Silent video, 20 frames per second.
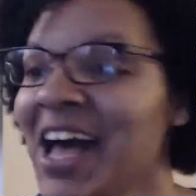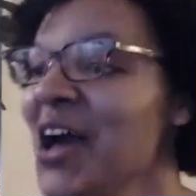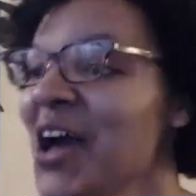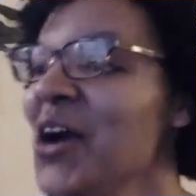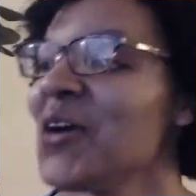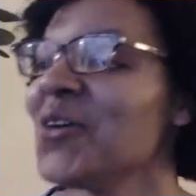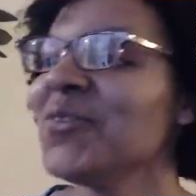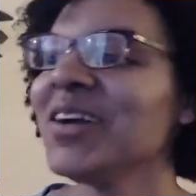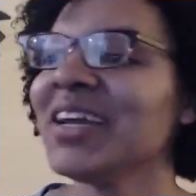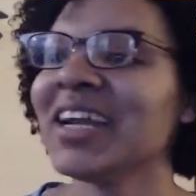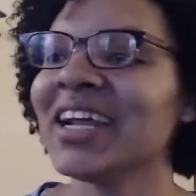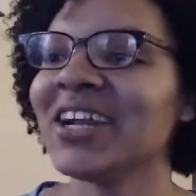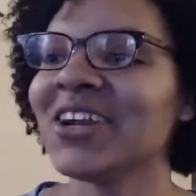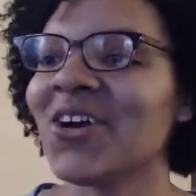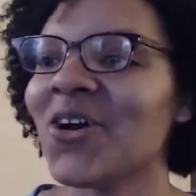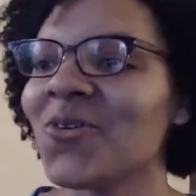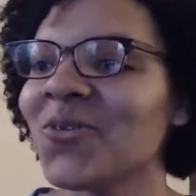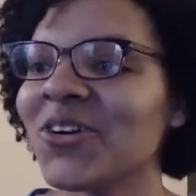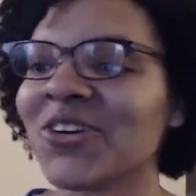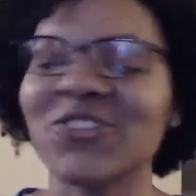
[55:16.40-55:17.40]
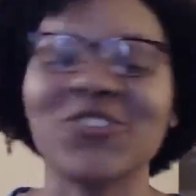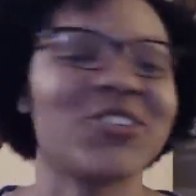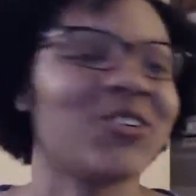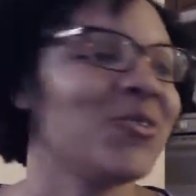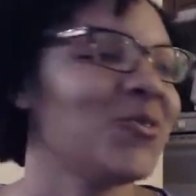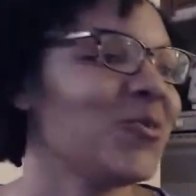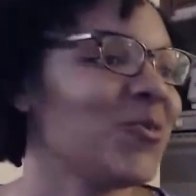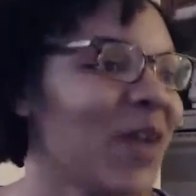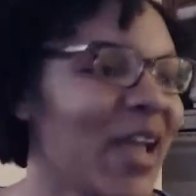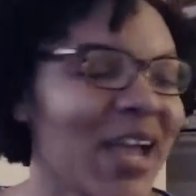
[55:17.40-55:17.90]
We didn't know where she
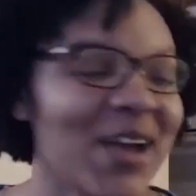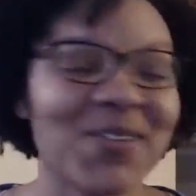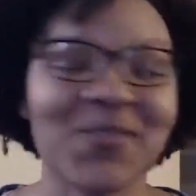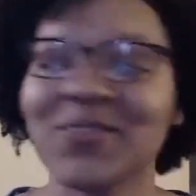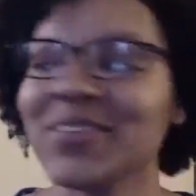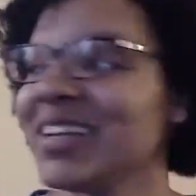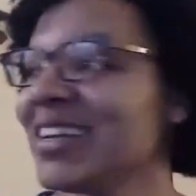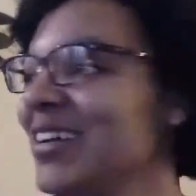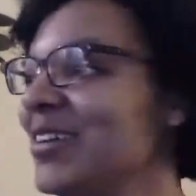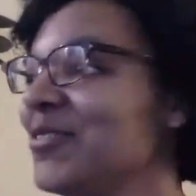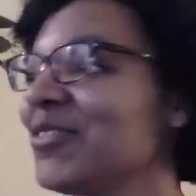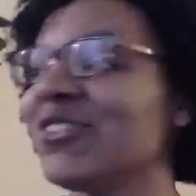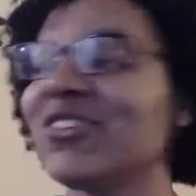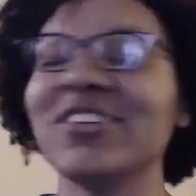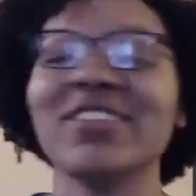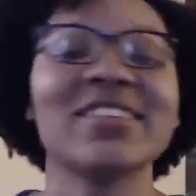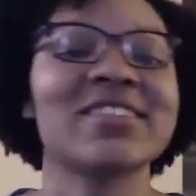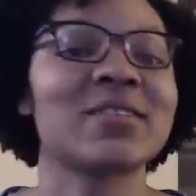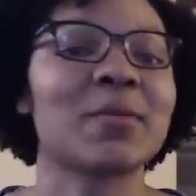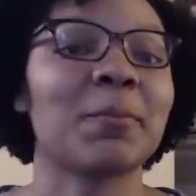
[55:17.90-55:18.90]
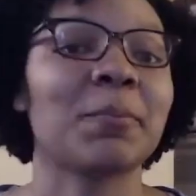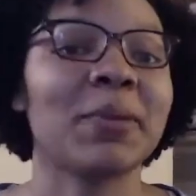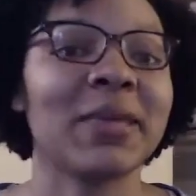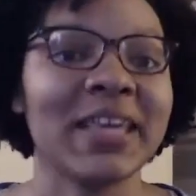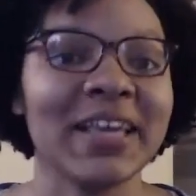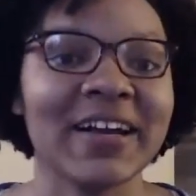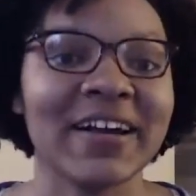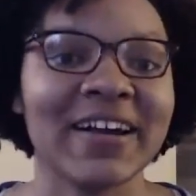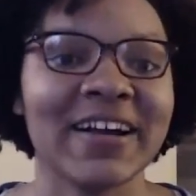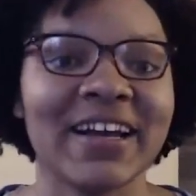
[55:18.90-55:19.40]
went. She
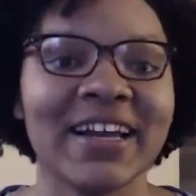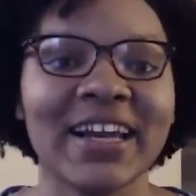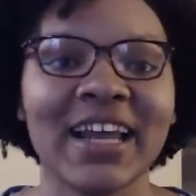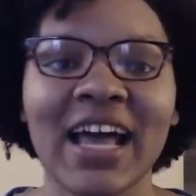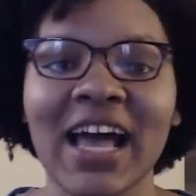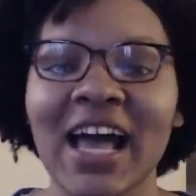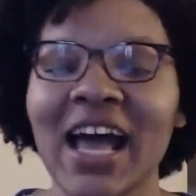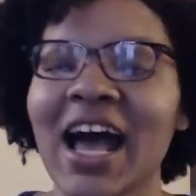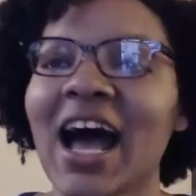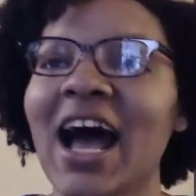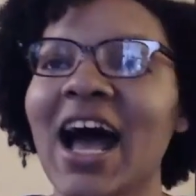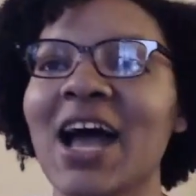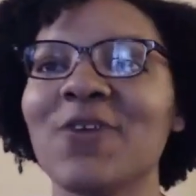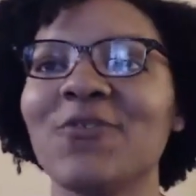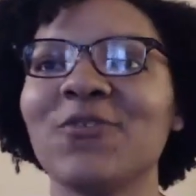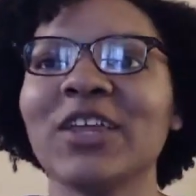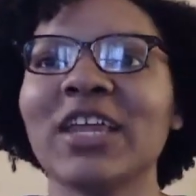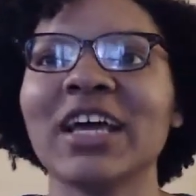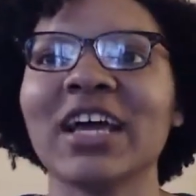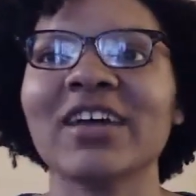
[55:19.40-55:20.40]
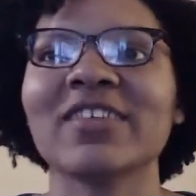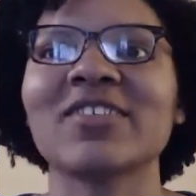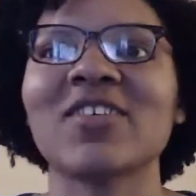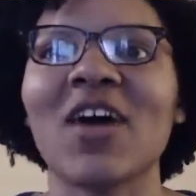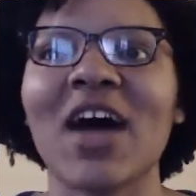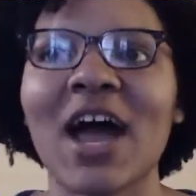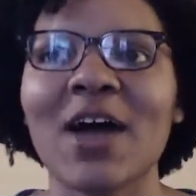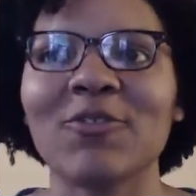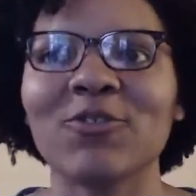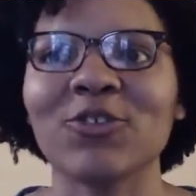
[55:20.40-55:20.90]
disappeared, I feel like, until
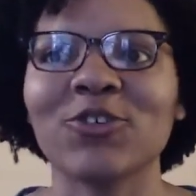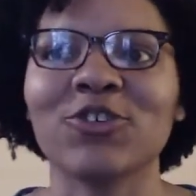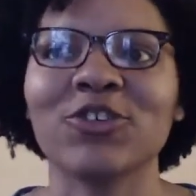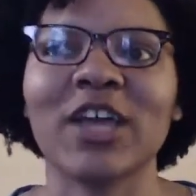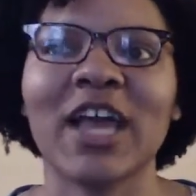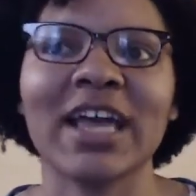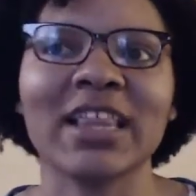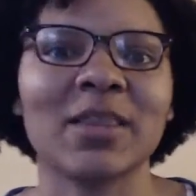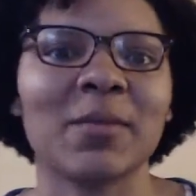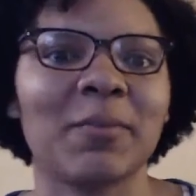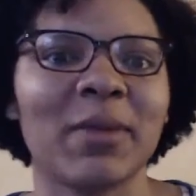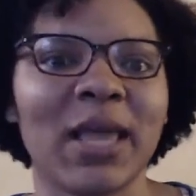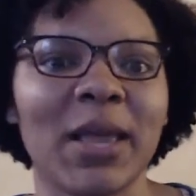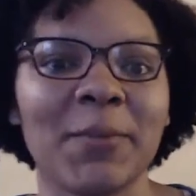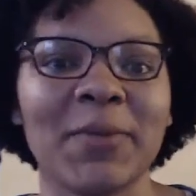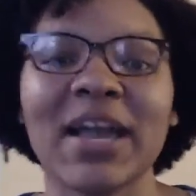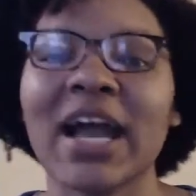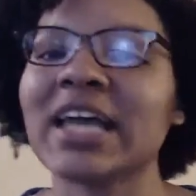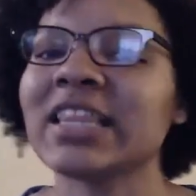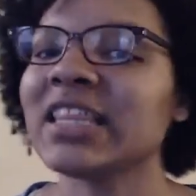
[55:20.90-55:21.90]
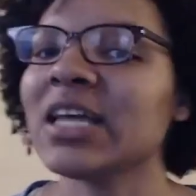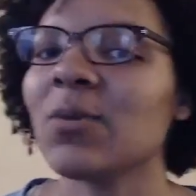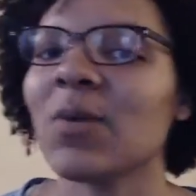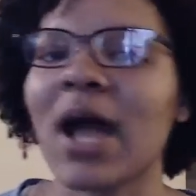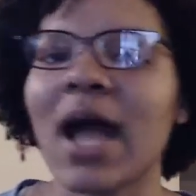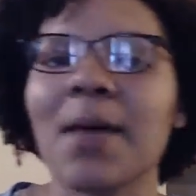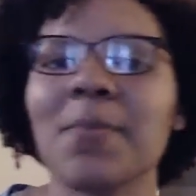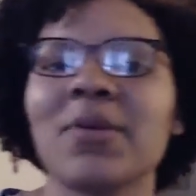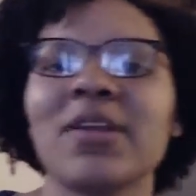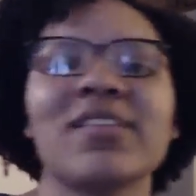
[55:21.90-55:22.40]
after she had the baby. I think what
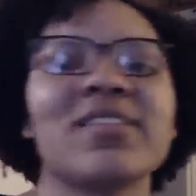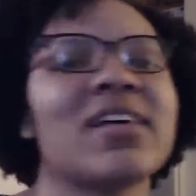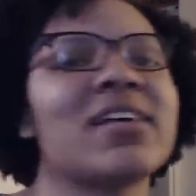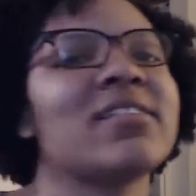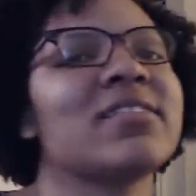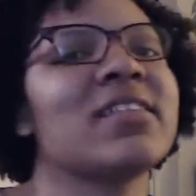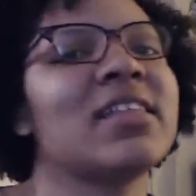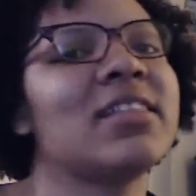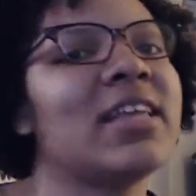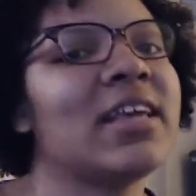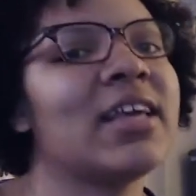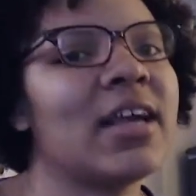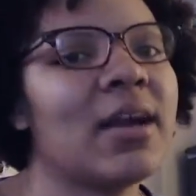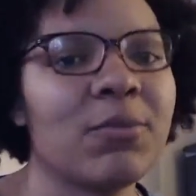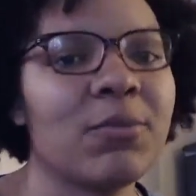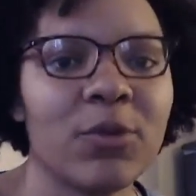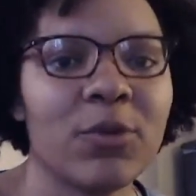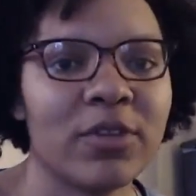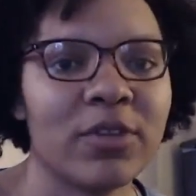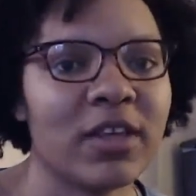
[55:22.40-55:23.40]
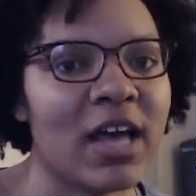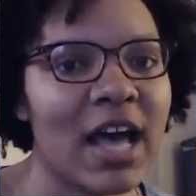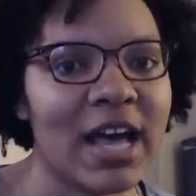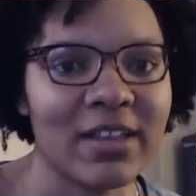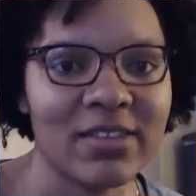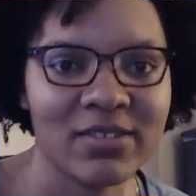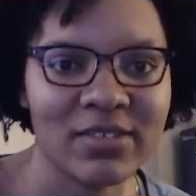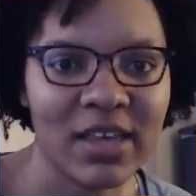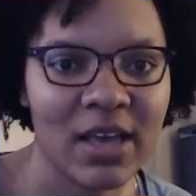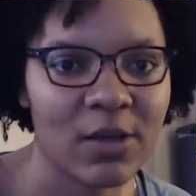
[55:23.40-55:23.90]
happened is that they kept her in the
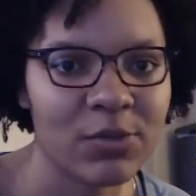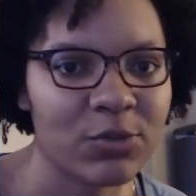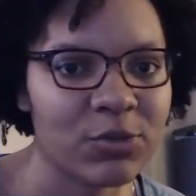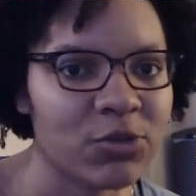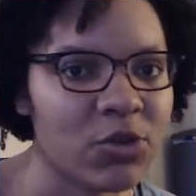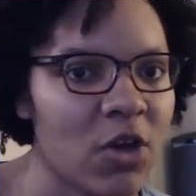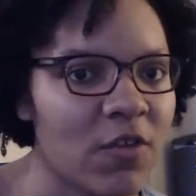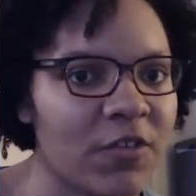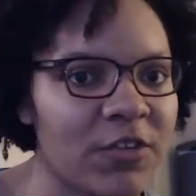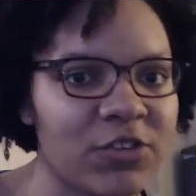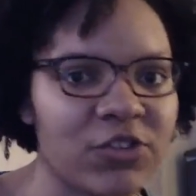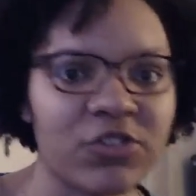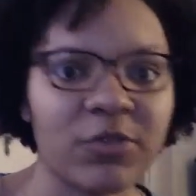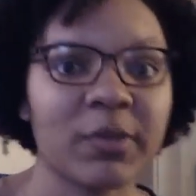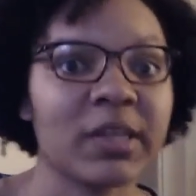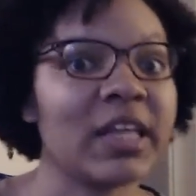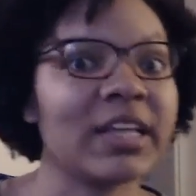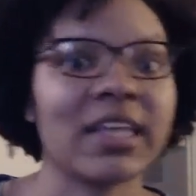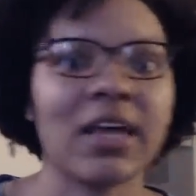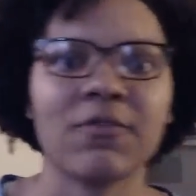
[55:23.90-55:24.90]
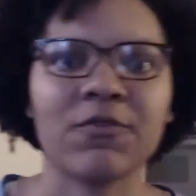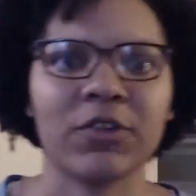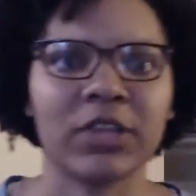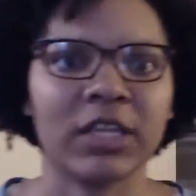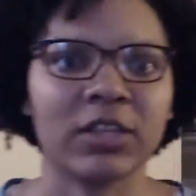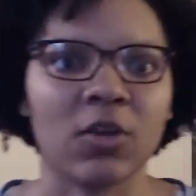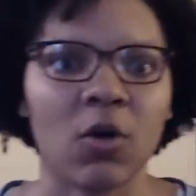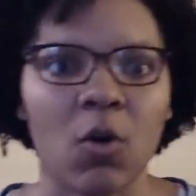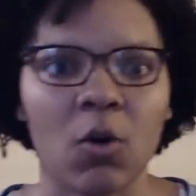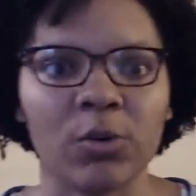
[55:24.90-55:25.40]
guidance counselor's office or something like that for
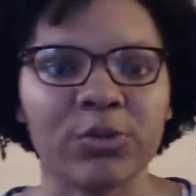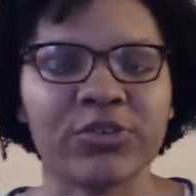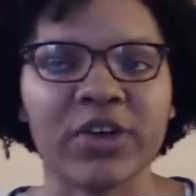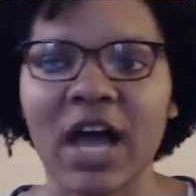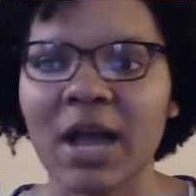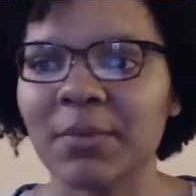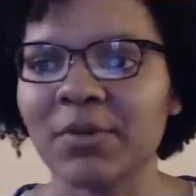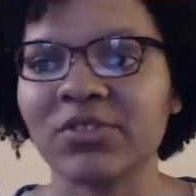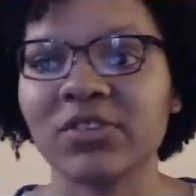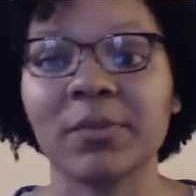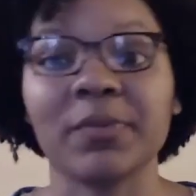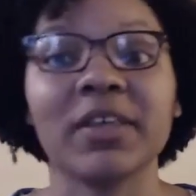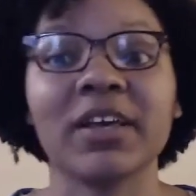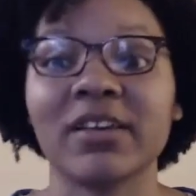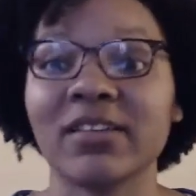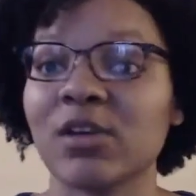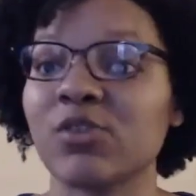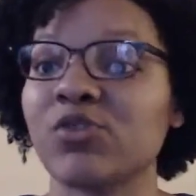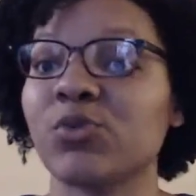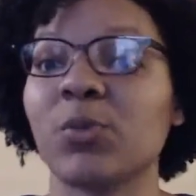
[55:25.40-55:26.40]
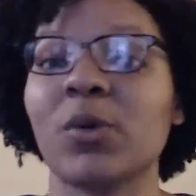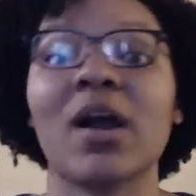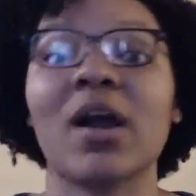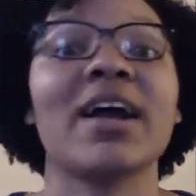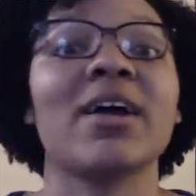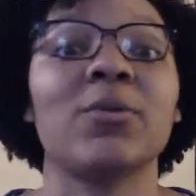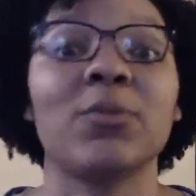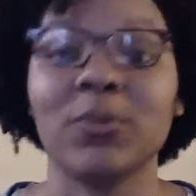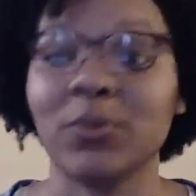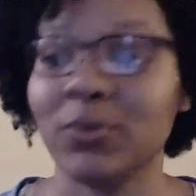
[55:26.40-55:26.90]
like the whole time or something, because I
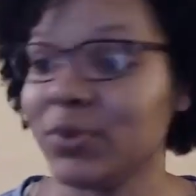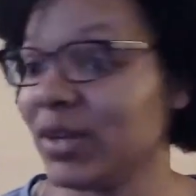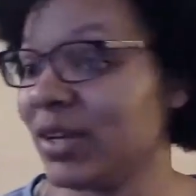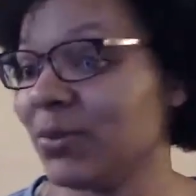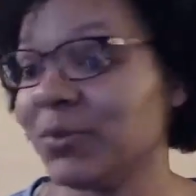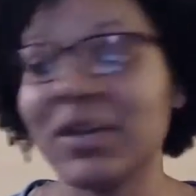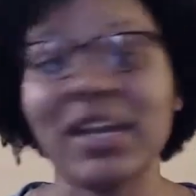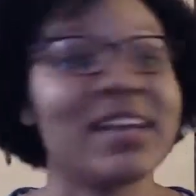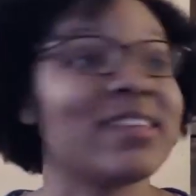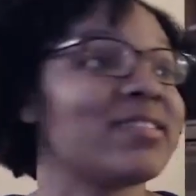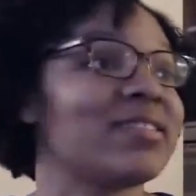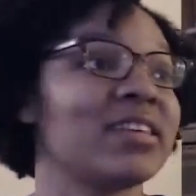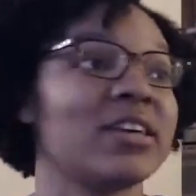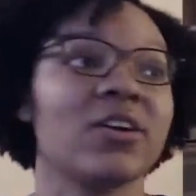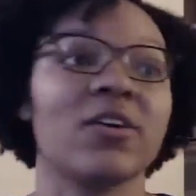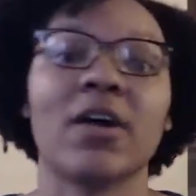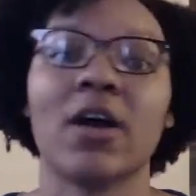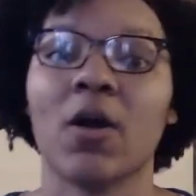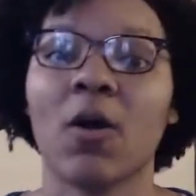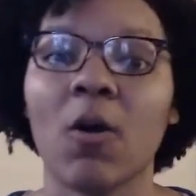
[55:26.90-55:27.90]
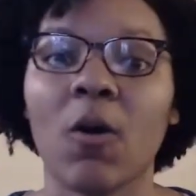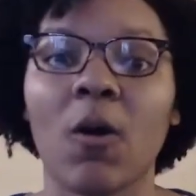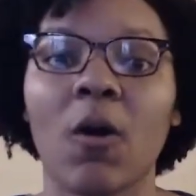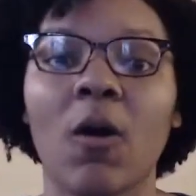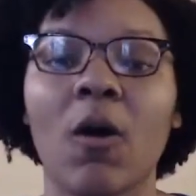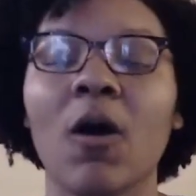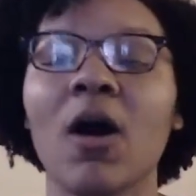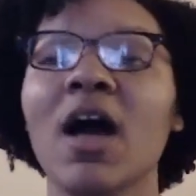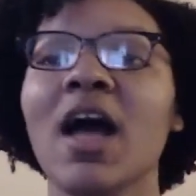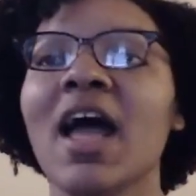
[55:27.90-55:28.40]
swear we didn't see her at
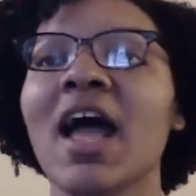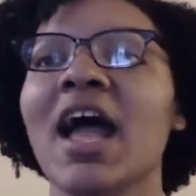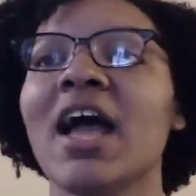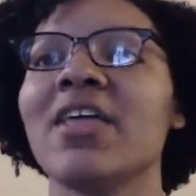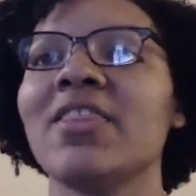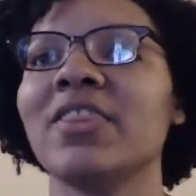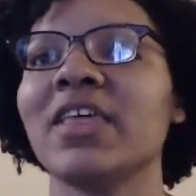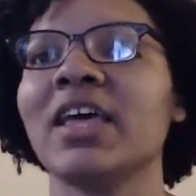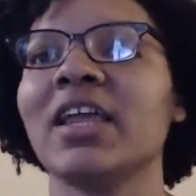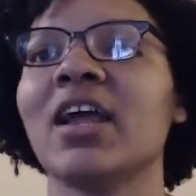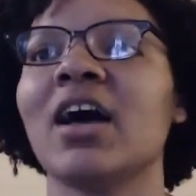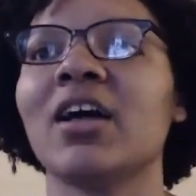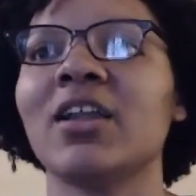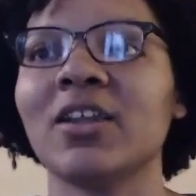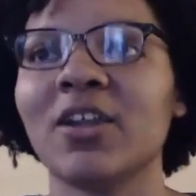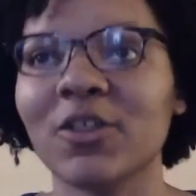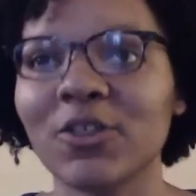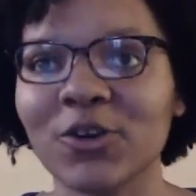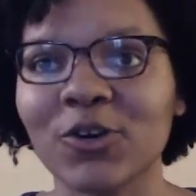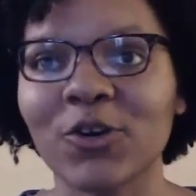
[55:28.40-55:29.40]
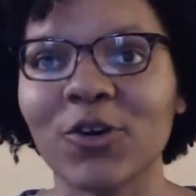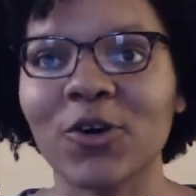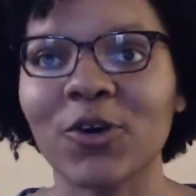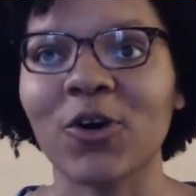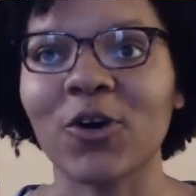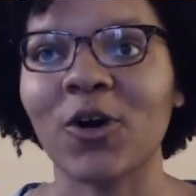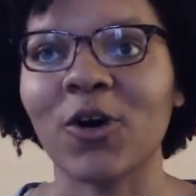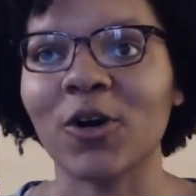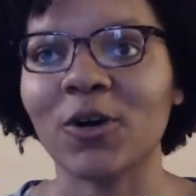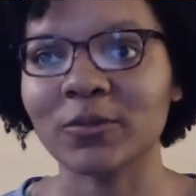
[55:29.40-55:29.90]
all. And then another
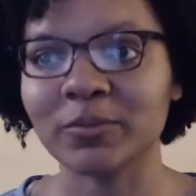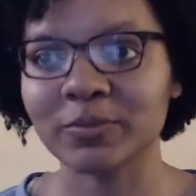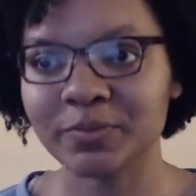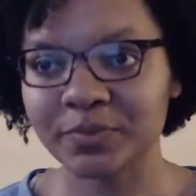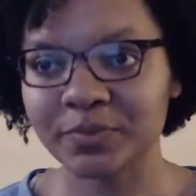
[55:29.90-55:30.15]
girl,